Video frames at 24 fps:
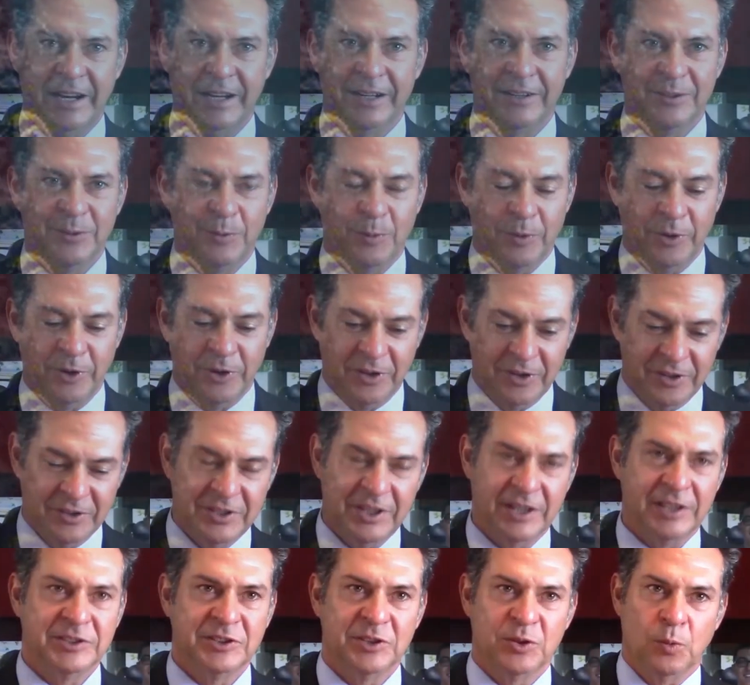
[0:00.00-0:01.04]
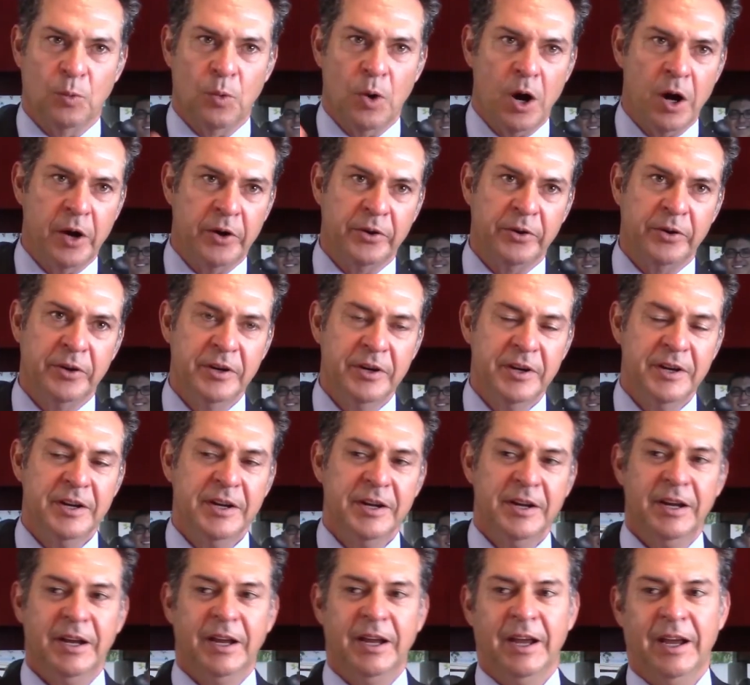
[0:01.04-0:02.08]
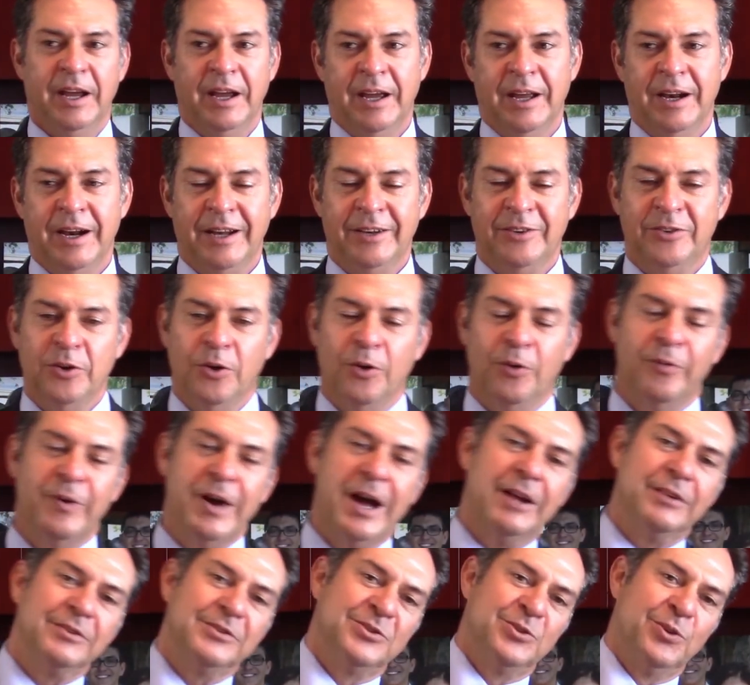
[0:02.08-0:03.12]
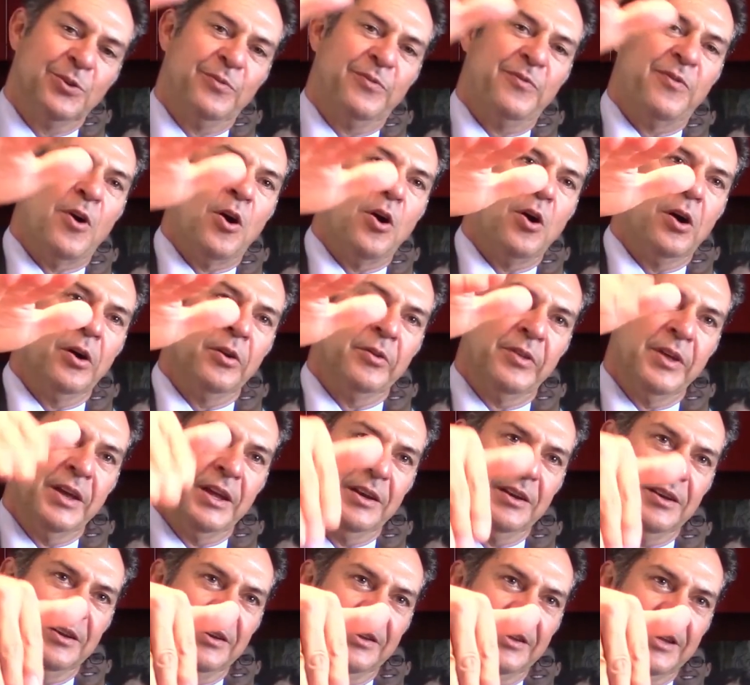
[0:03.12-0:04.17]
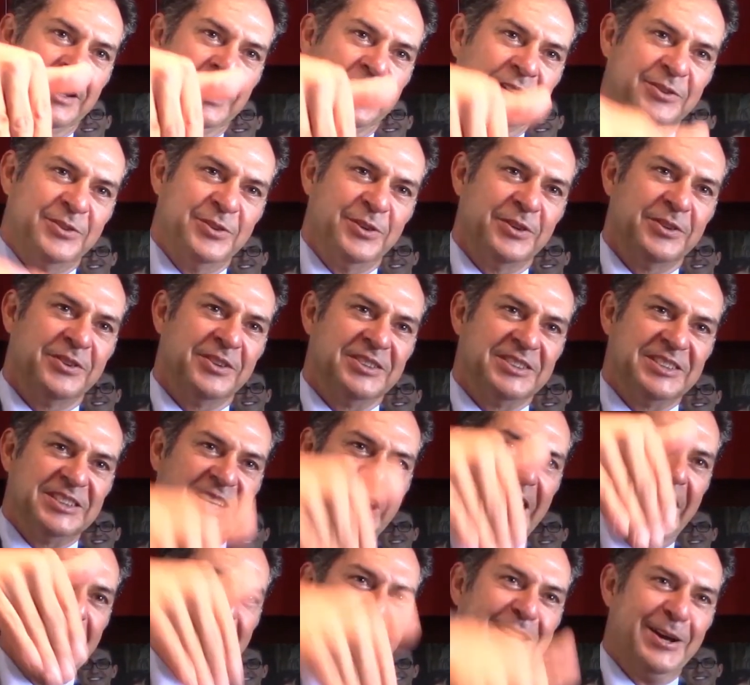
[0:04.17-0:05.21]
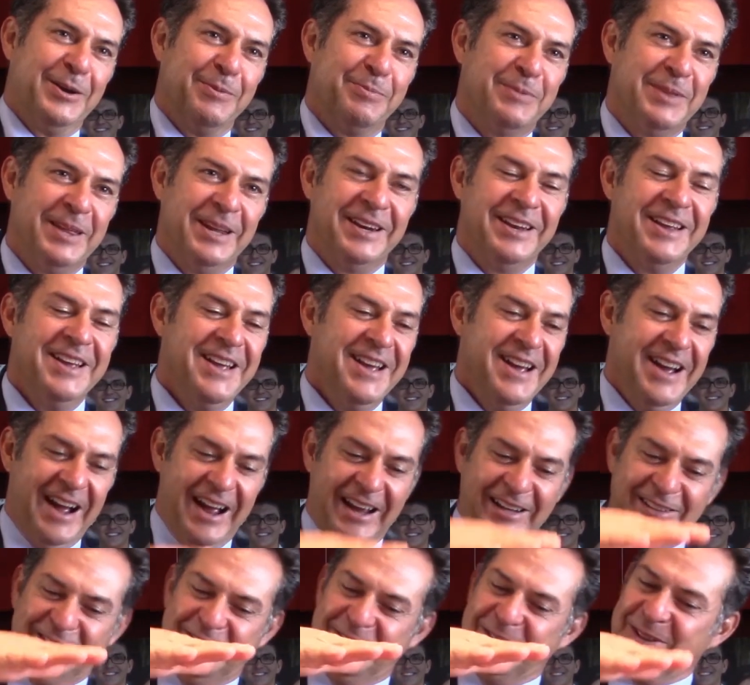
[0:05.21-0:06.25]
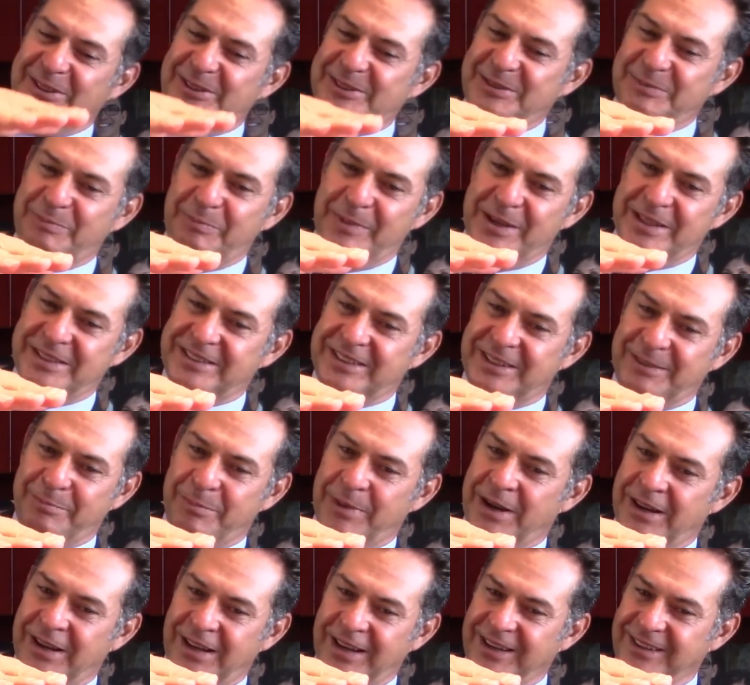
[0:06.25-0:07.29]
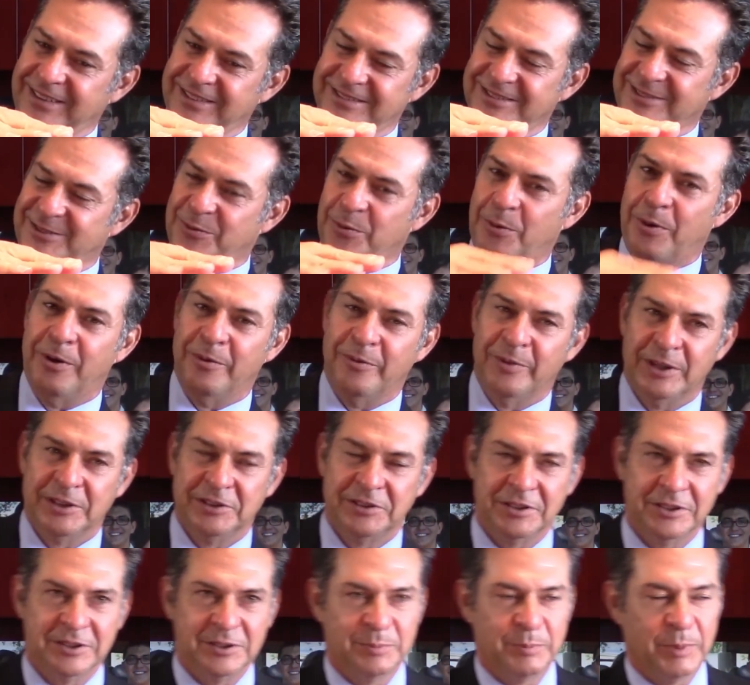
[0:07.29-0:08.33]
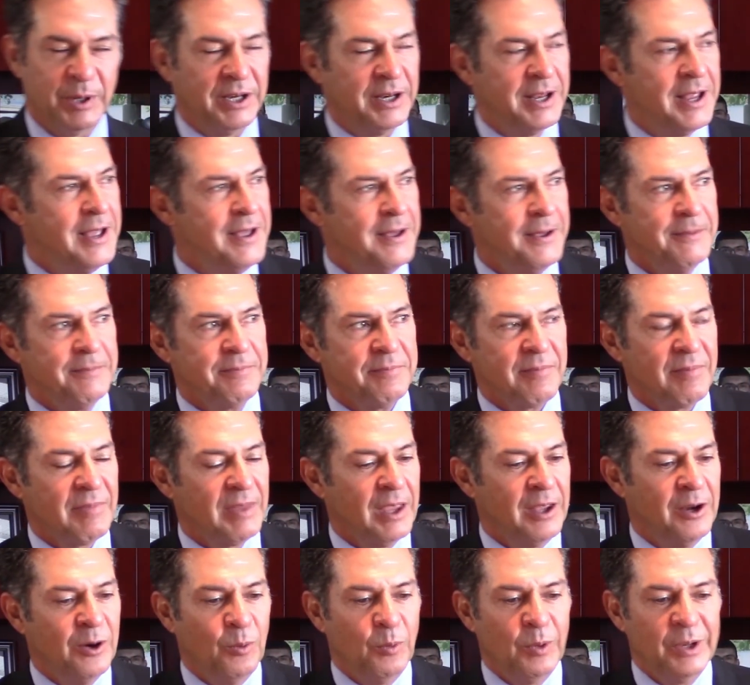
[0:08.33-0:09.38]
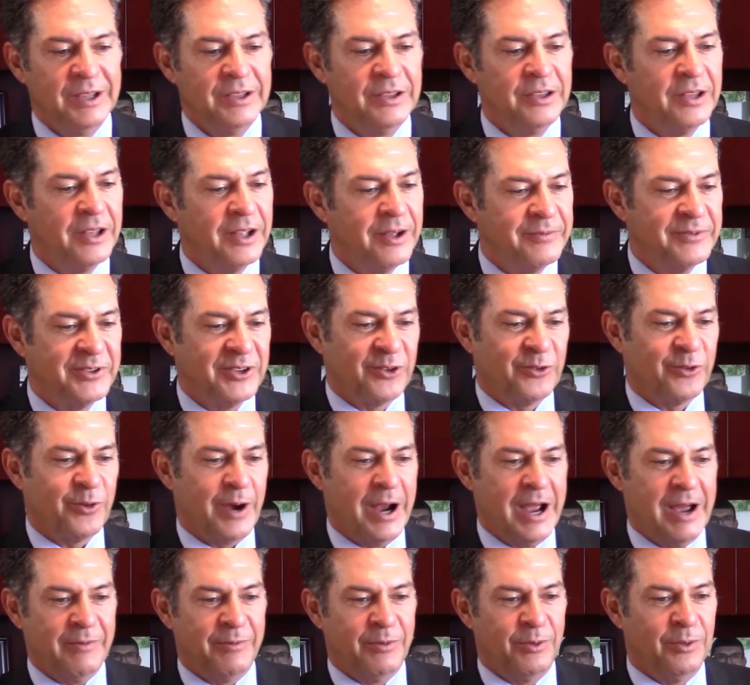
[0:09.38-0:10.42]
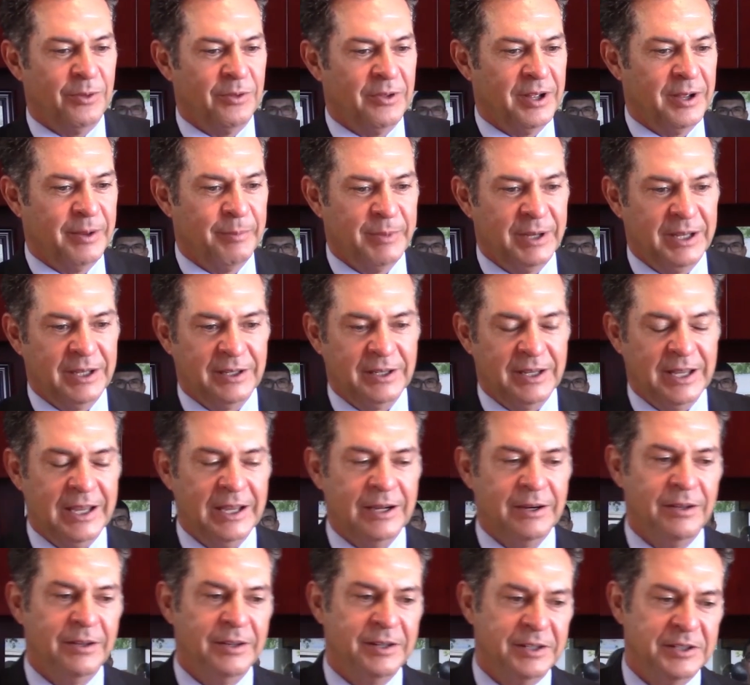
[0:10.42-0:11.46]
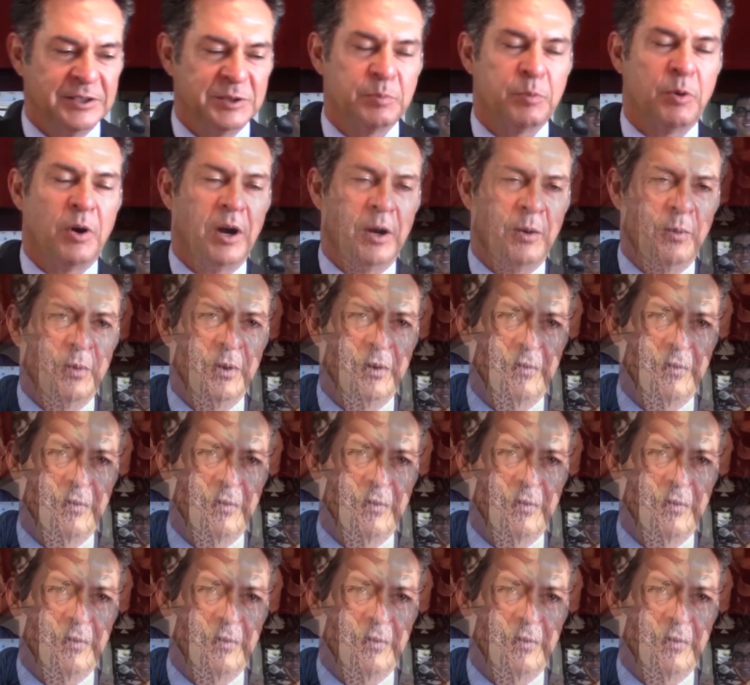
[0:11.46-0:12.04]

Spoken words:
it to where you can touch the water. And I dove out so far that it took the slack up that I just missed it by like 12 inches. But you know, we love to travel. I mean, Italy is probably one